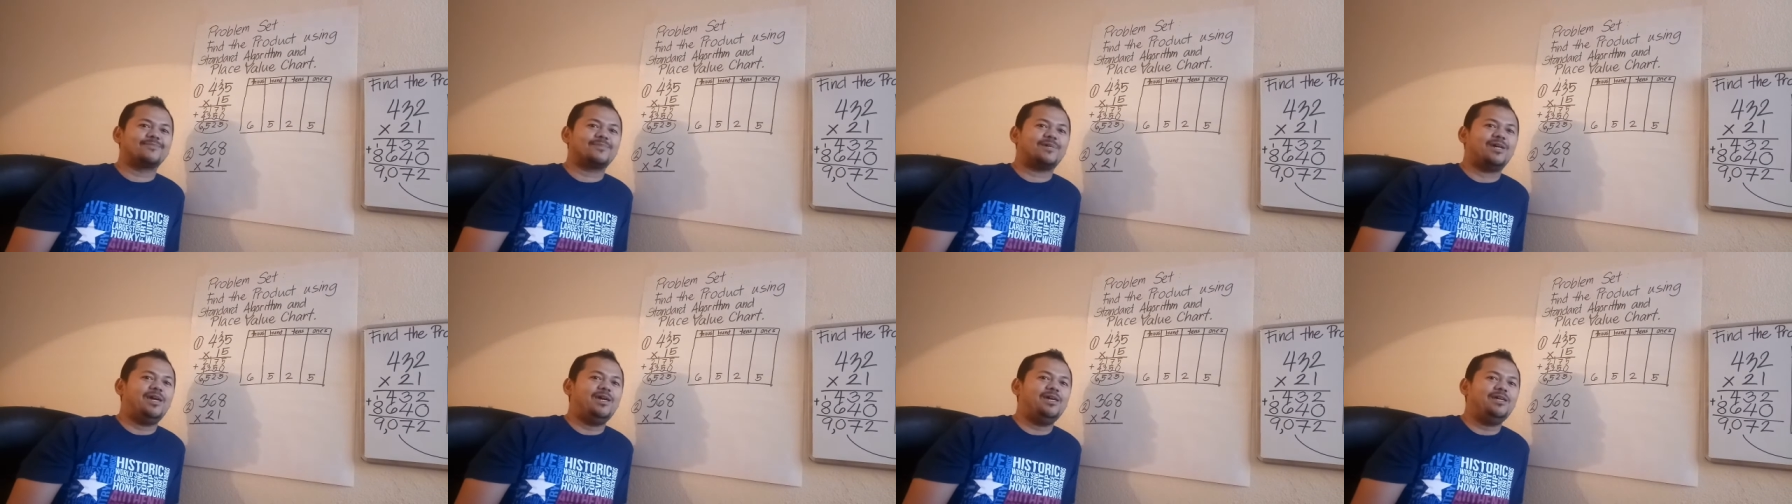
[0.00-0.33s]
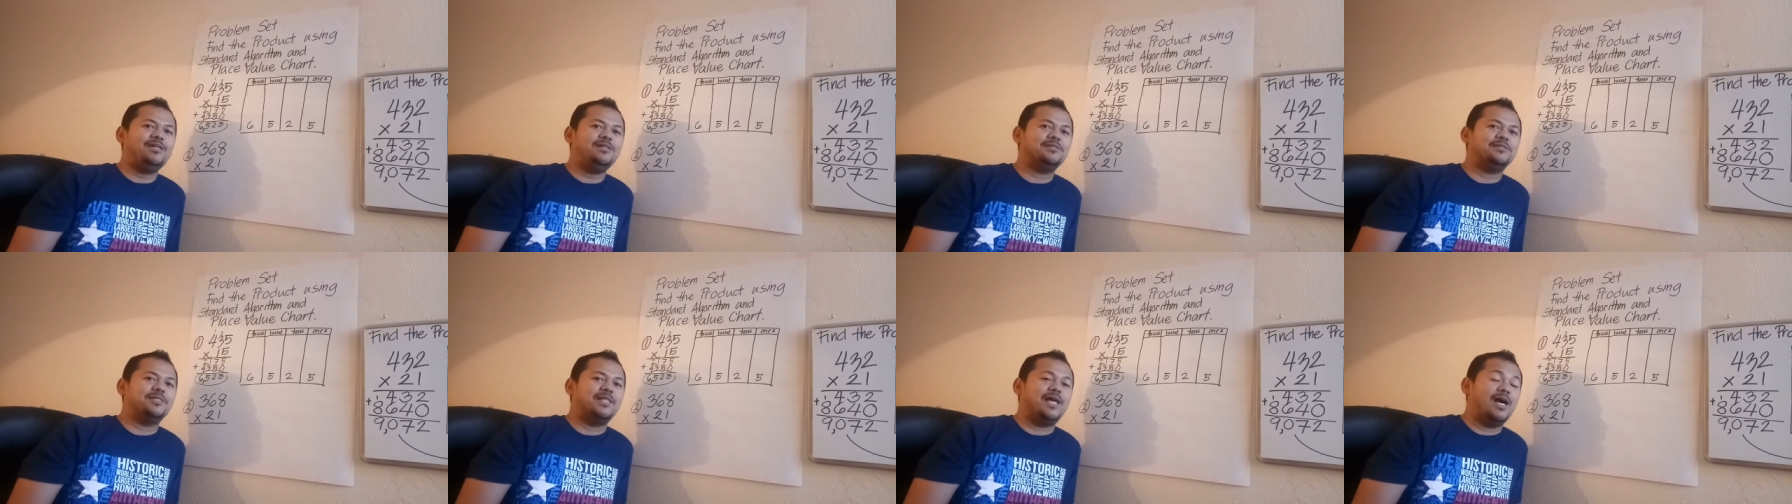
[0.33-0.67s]

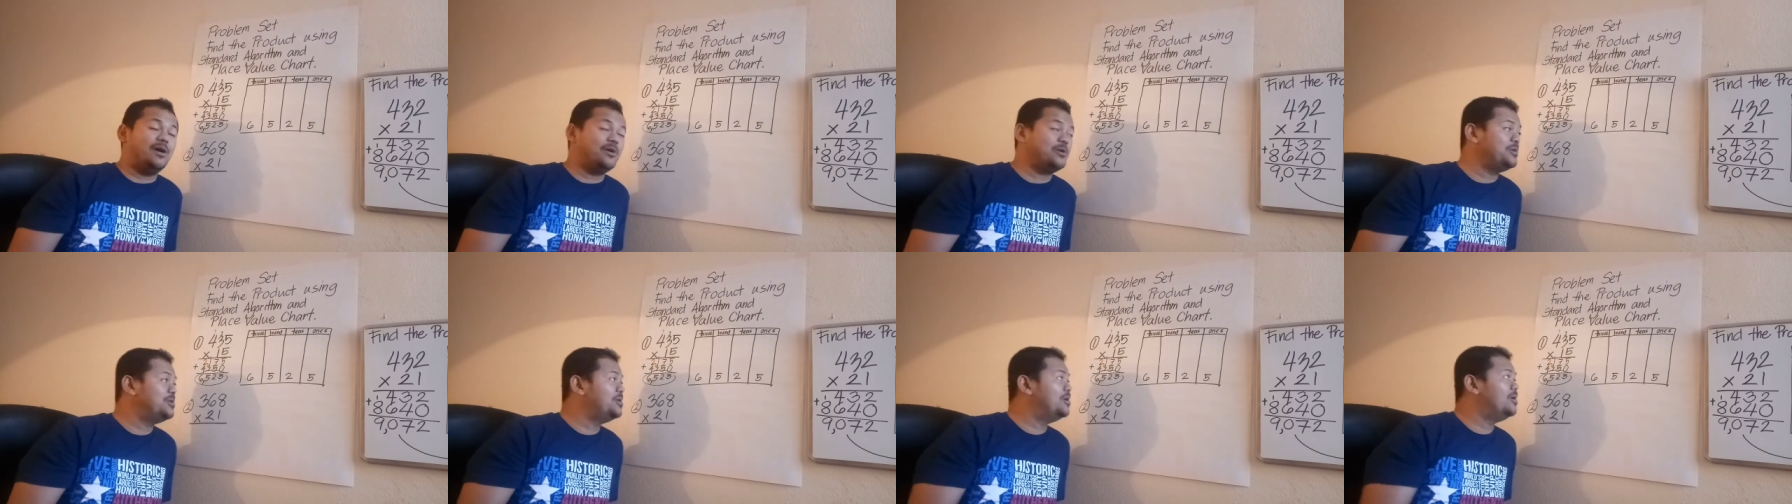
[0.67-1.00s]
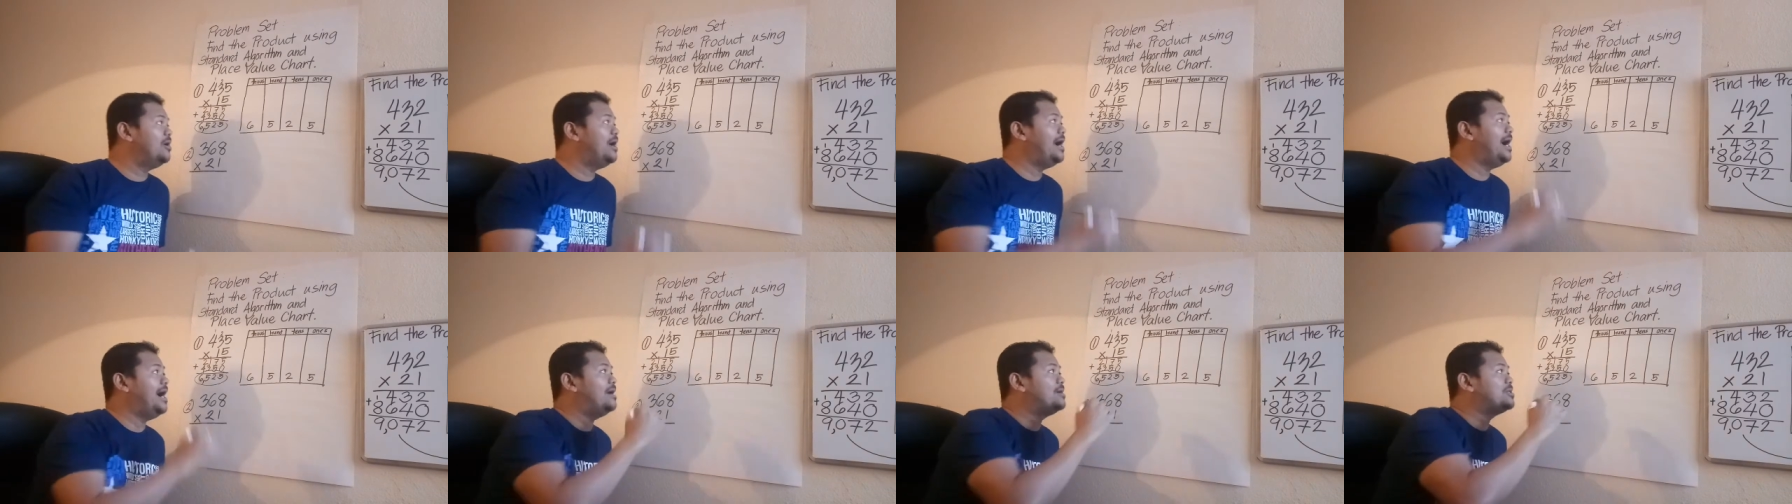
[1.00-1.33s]
Okay? Now you
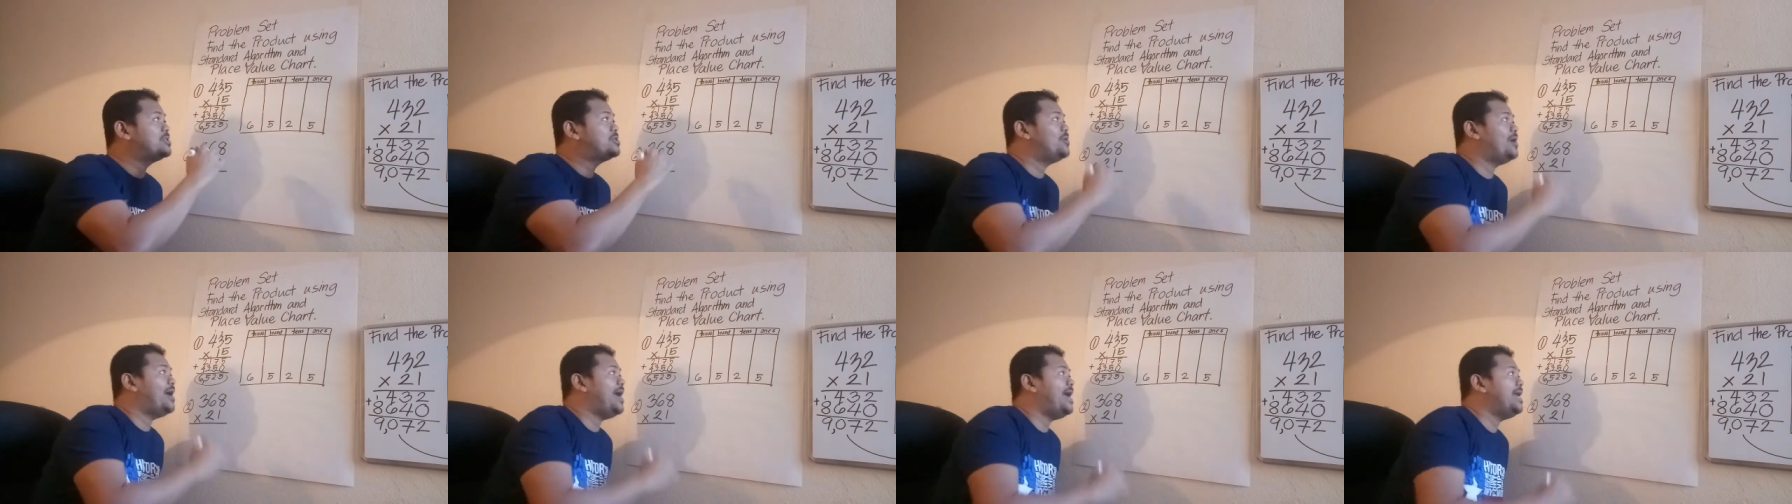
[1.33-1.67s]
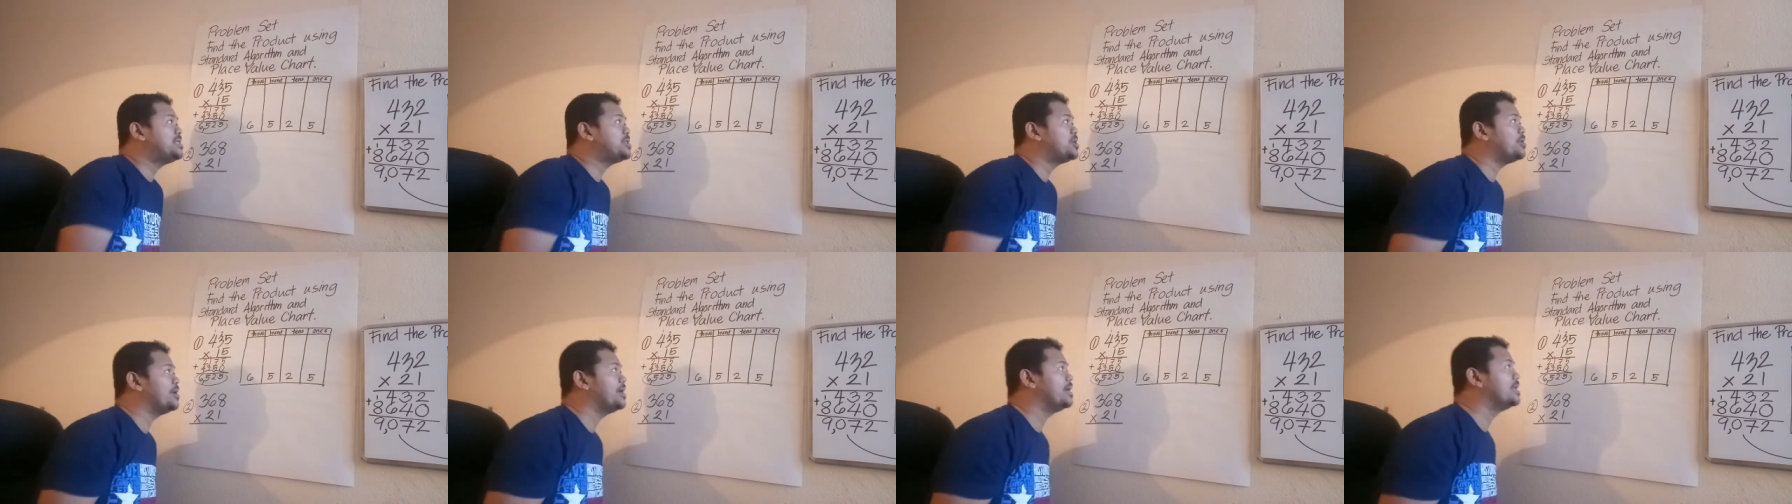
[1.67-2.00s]
know how to
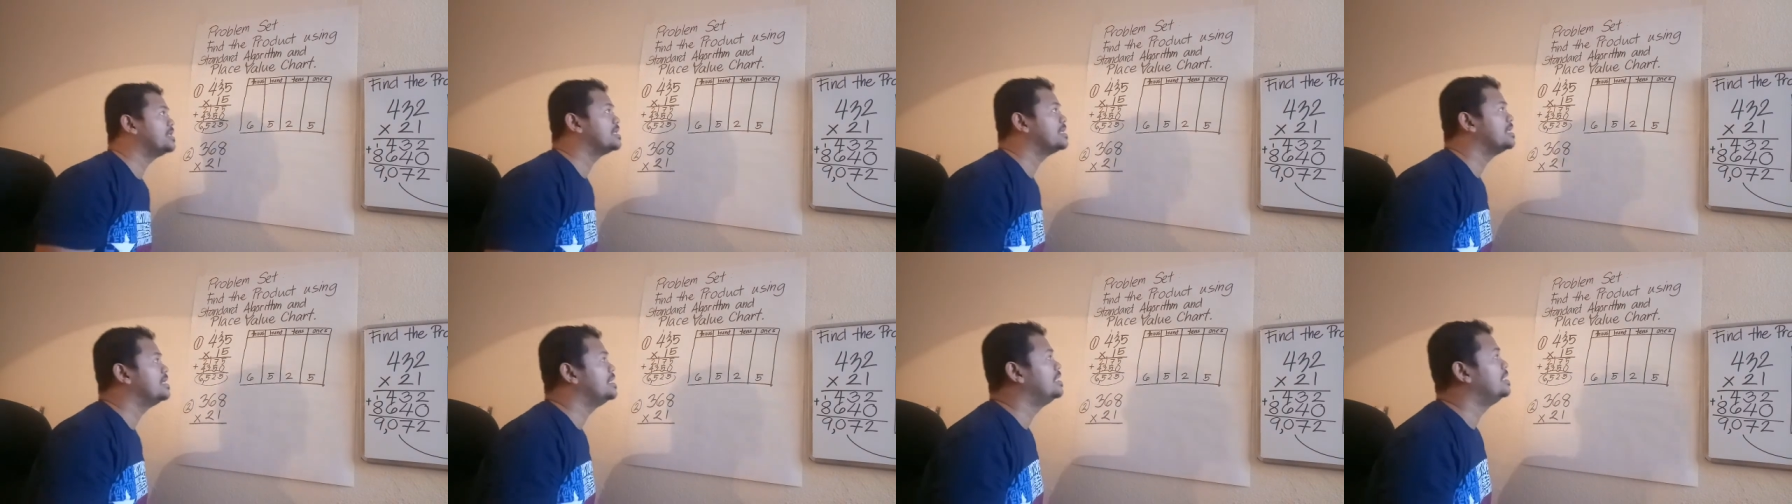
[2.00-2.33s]
answer it.